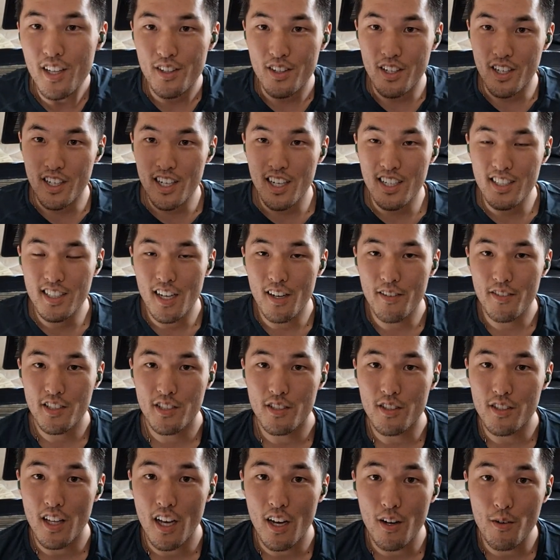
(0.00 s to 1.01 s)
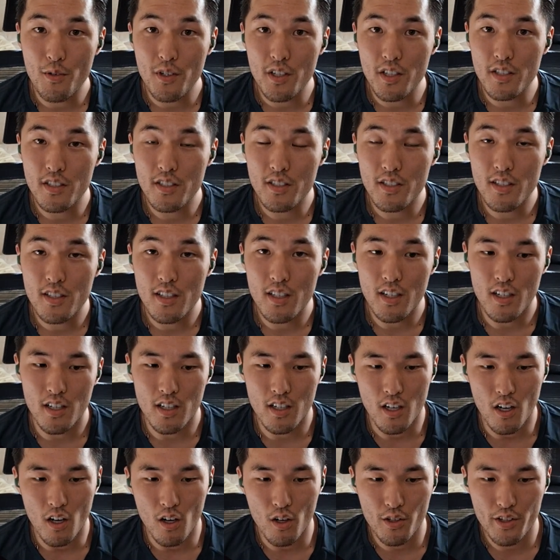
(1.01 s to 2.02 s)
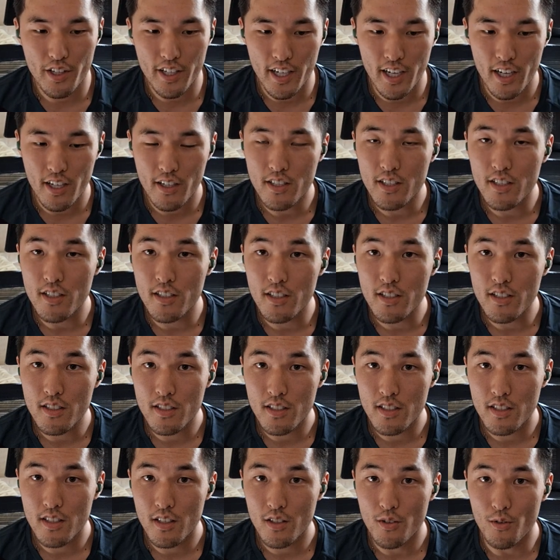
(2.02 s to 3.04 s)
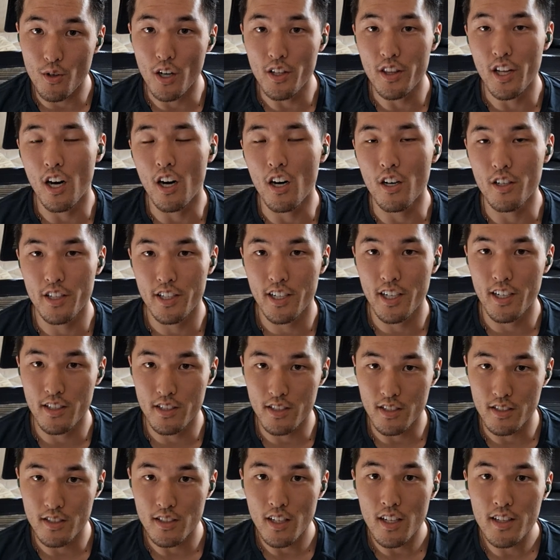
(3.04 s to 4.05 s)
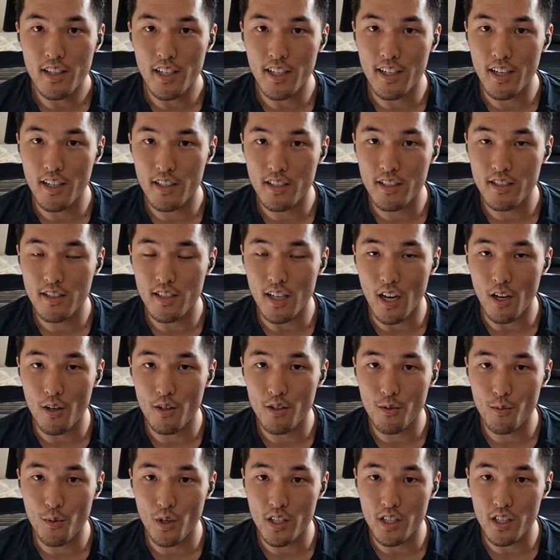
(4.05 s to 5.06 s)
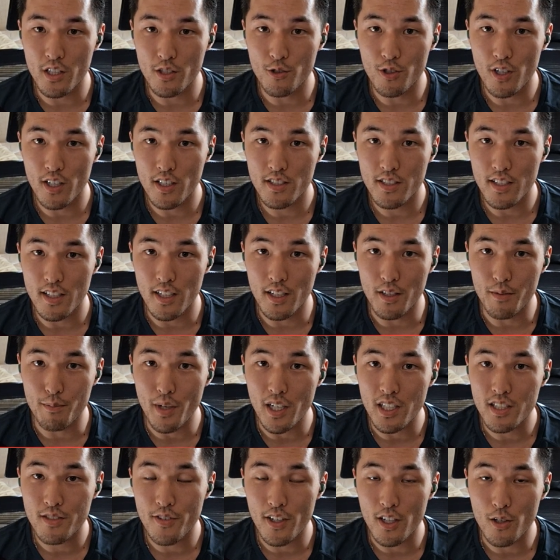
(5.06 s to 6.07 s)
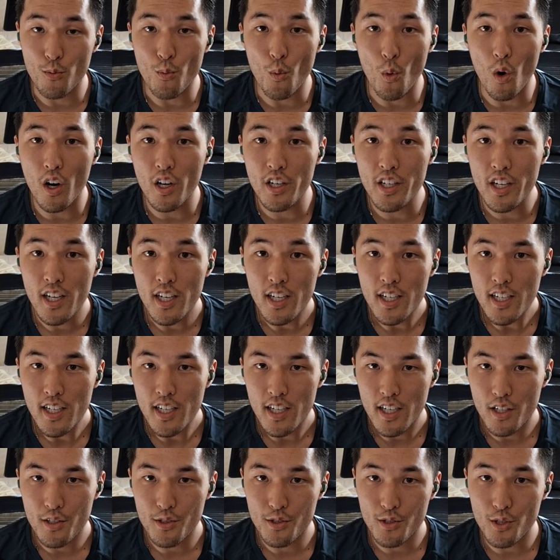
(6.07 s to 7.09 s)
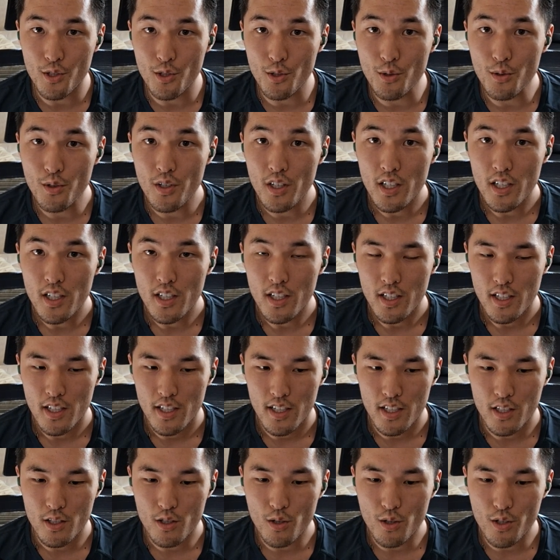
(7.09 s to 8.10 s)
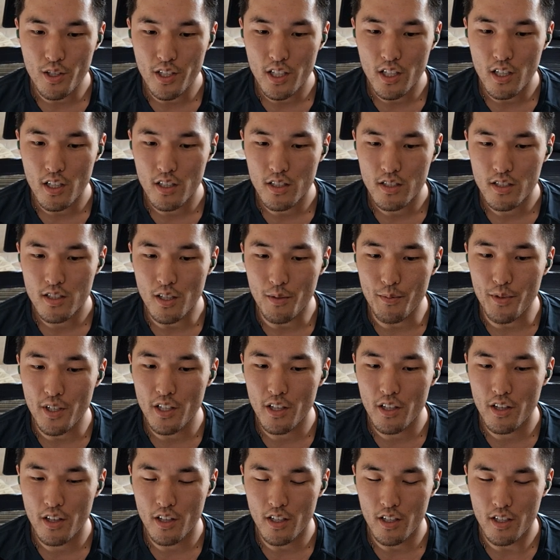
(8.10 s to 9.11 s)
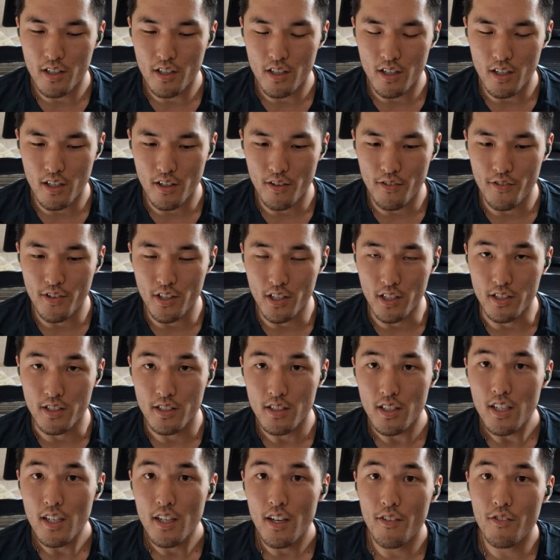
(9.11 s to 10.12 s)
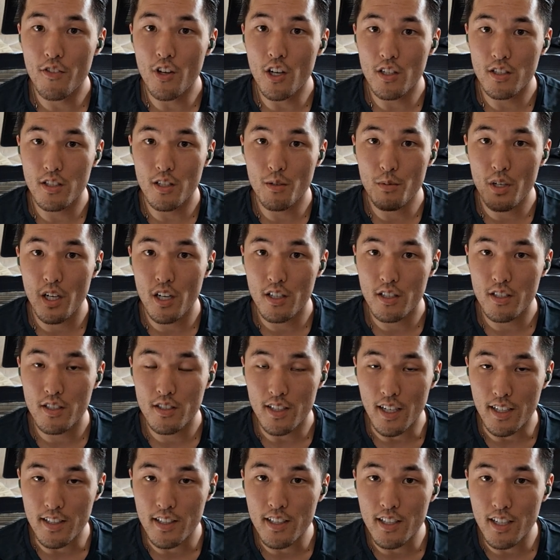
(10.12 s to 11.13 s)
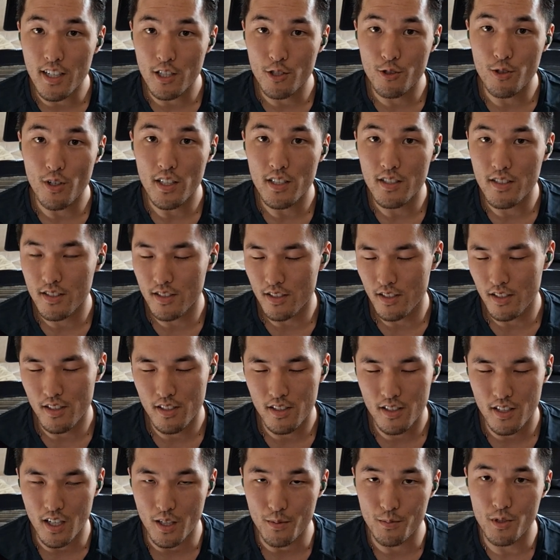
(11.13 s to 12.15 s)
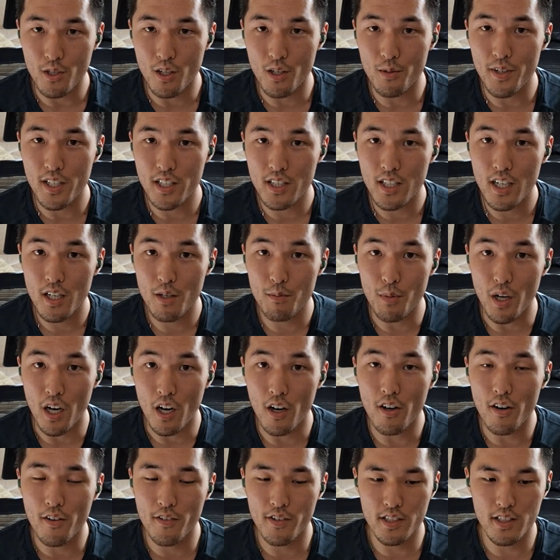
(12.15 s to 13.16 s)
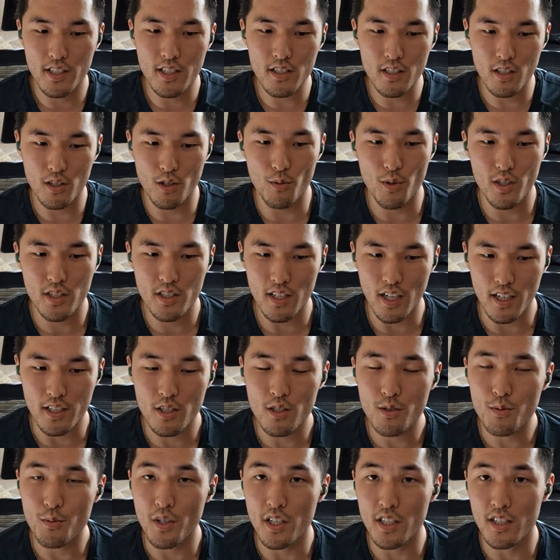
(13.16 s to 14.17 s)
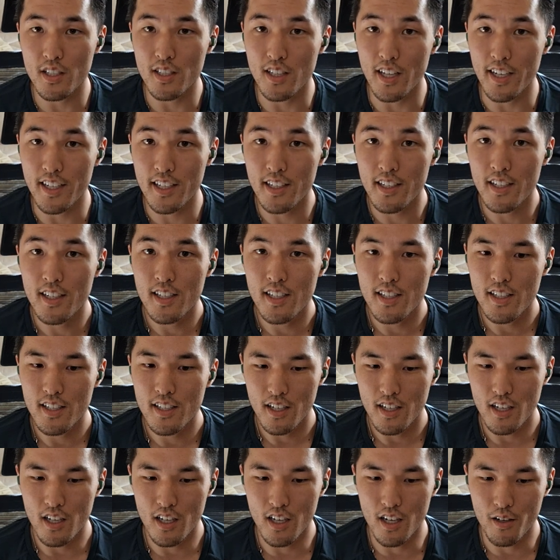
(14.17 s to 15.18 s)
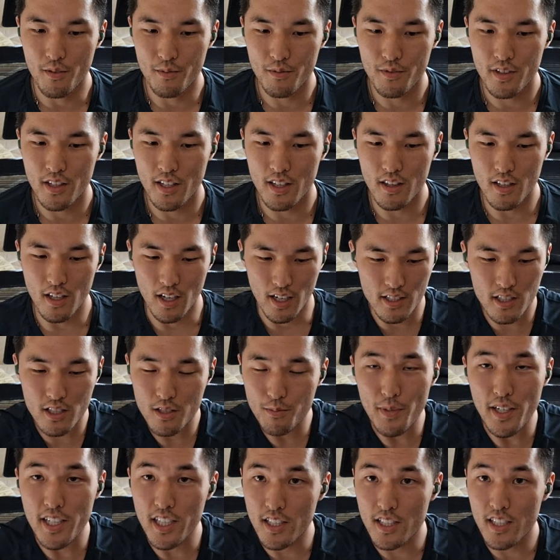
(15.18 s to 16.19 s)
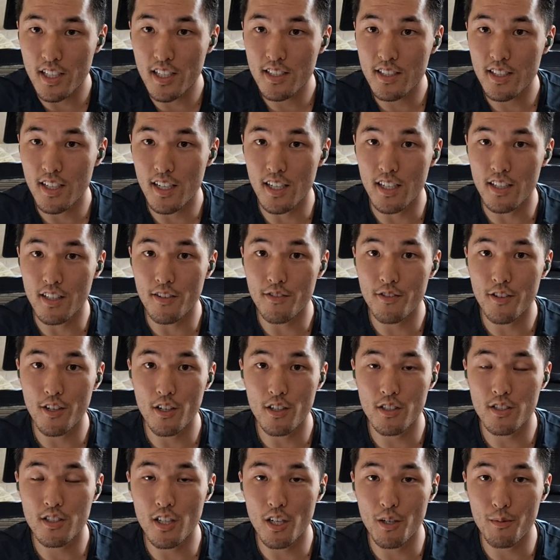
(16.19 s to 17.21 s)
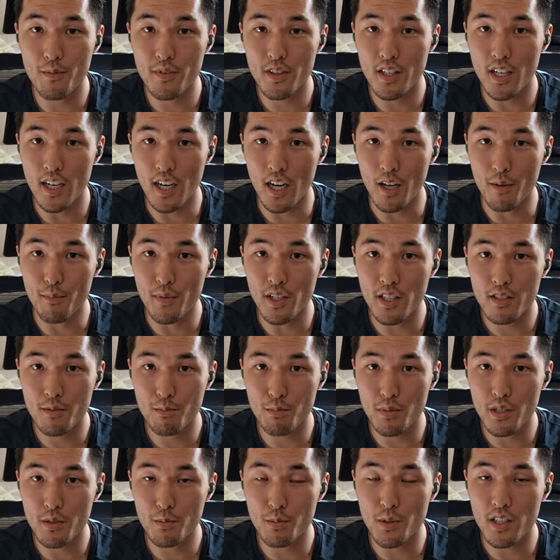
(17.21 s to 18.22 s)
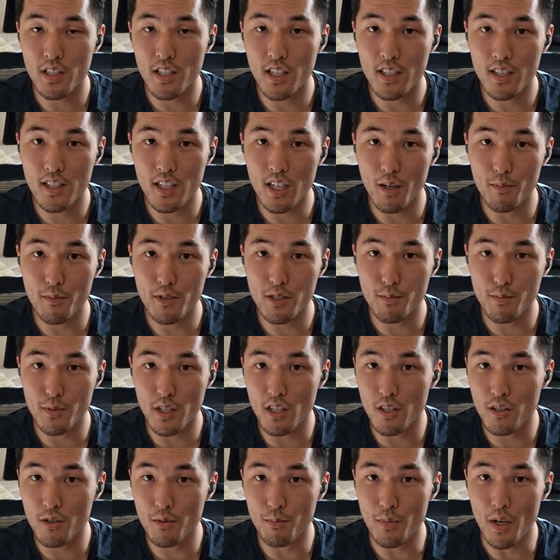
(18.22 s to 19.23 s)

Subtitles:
There you guys have it. So that was all the characters. Well, not all the characters. The characters I want to address in Mass Effect 1 and 2, including some of the villains. If there are some characters I did not address, I'm sorry about that. But however, these are the ones that I just wanted to like, I just made a list. And if there are some that I missed, please put it down in the comments below.